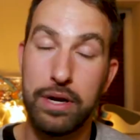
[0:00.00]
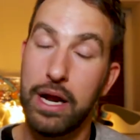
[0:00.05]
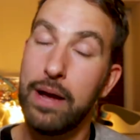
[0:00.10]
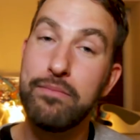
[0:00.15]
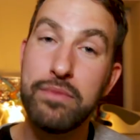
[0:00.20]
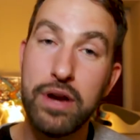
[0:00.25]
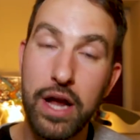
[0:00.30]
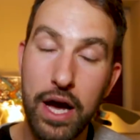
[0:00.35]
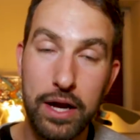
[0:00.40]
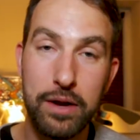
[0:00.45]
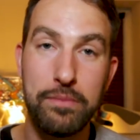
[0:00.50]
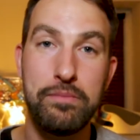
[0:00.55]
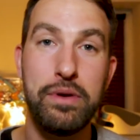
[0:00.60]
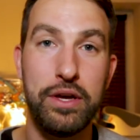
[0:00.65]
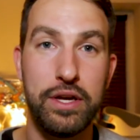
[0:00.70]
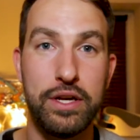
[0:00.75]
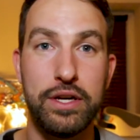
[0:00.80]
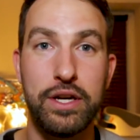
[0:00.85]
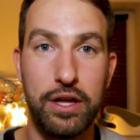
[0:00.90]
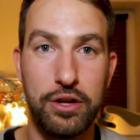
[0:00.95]
I'm not a $1
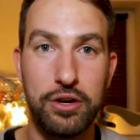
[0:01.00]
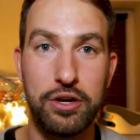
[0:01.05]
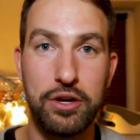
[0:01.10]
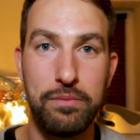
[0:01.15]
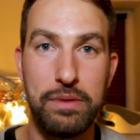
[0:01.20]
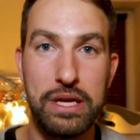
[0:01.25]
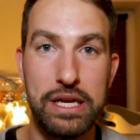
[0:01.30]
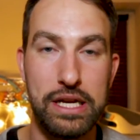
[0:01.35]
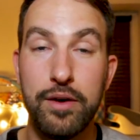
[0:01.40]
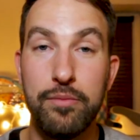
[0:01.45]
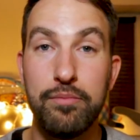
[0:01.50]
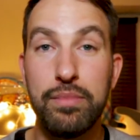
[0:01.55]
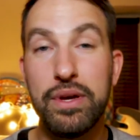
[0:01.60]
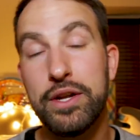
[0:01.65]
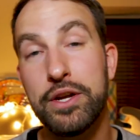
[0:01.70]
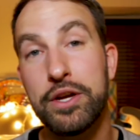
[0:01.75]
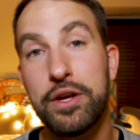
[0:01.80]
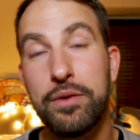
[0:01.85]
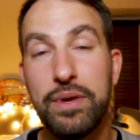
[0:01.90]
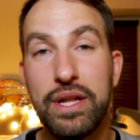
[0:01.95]
million comedian. Being
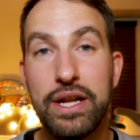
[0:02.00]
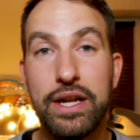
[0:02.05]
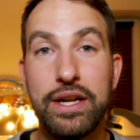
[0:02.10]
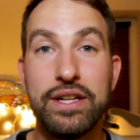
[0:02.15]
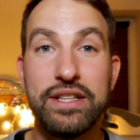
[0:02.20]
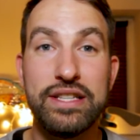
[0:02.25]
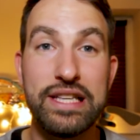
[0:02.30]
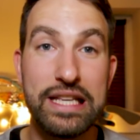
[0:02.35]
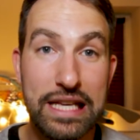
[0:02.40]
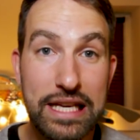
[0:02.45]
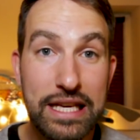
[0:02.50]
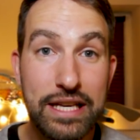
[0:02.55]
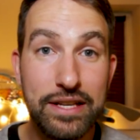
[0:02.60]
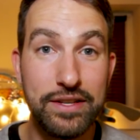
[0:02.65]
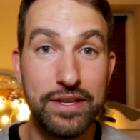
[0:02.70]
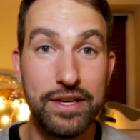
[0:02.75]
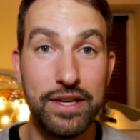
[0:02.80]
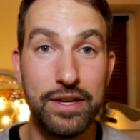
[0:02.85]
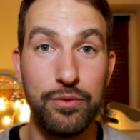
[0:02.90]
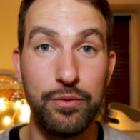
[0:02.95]
a comedian is
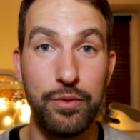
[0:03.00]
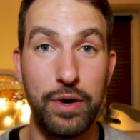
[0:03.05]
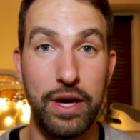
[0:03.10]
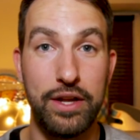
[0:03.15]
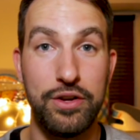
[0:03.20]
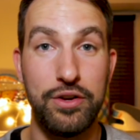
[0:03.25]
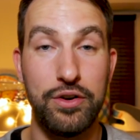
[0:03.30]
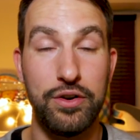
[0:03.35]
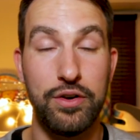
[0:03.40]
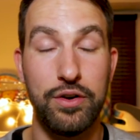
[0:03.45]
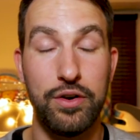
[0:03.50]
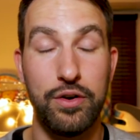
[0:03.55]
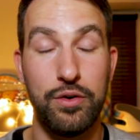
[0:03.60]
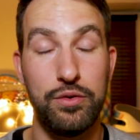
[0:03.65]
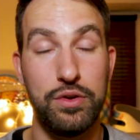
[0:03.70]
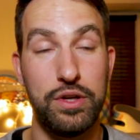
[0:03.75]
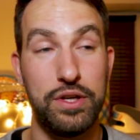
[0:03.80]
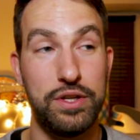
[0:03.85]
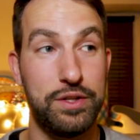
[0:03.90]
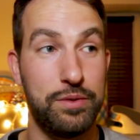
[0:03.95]
easy when you're
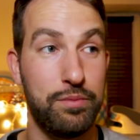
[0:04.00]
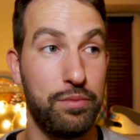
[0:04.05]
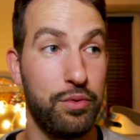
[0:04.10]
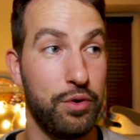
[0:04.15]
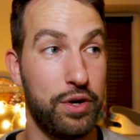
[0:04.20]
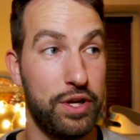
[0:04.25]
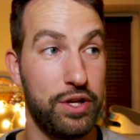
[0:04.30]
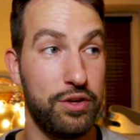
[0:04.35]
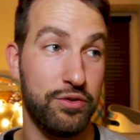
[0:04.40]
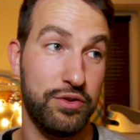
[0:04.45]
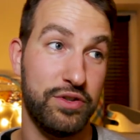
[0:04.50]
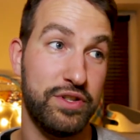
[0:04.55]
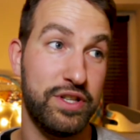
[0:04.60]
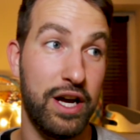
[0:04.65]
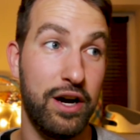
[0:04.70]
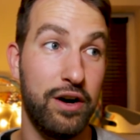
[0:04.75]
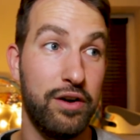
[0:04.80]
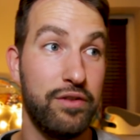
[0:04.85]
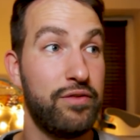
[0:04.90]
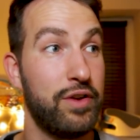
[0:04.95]
only supporting
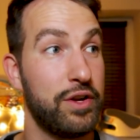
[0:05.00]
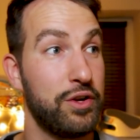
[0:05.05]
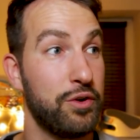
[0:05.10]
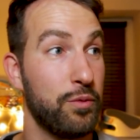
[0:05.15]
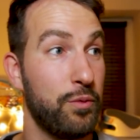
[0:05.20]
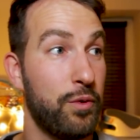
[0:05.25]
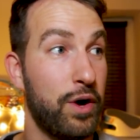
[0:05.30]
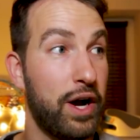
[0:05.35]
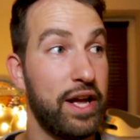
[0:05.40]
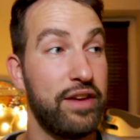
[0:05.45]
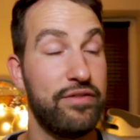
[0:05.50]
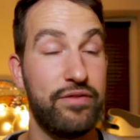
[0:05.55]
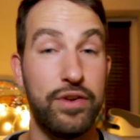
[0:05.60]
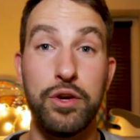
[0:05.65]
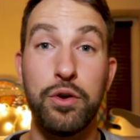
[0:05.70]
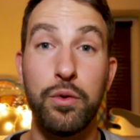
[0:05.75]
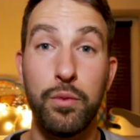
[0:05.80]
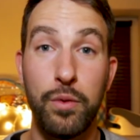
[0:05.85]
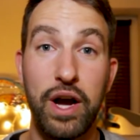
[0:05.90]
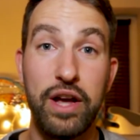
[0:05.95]
yourself and your
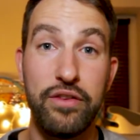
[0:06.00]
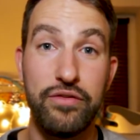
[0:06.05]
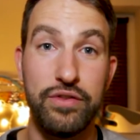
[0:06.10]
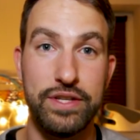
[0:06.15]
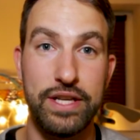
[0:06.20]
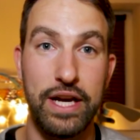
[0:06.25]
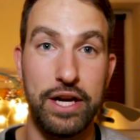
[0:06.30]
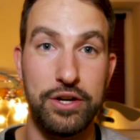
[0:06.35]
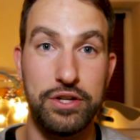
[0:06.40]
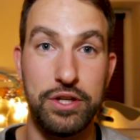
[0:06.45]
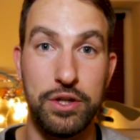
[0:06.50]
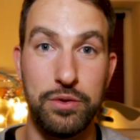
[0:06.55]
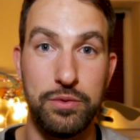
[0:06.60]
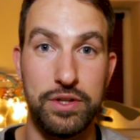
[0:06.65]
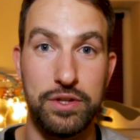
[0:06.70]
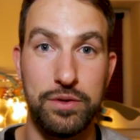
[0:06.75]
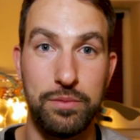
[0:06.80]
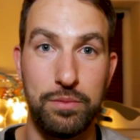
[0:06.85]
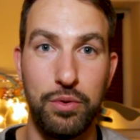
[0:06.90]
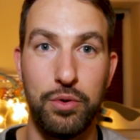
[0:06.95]
wife is actually the one
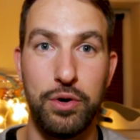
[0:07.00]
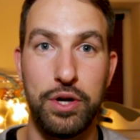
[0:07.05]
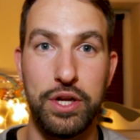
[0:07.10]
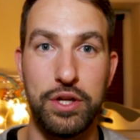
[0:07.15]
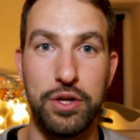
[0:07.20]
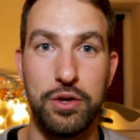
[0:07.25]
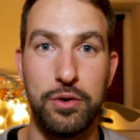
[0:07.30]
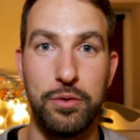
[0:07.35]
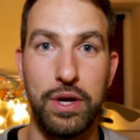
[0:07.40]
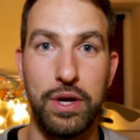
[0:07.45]
supporting you.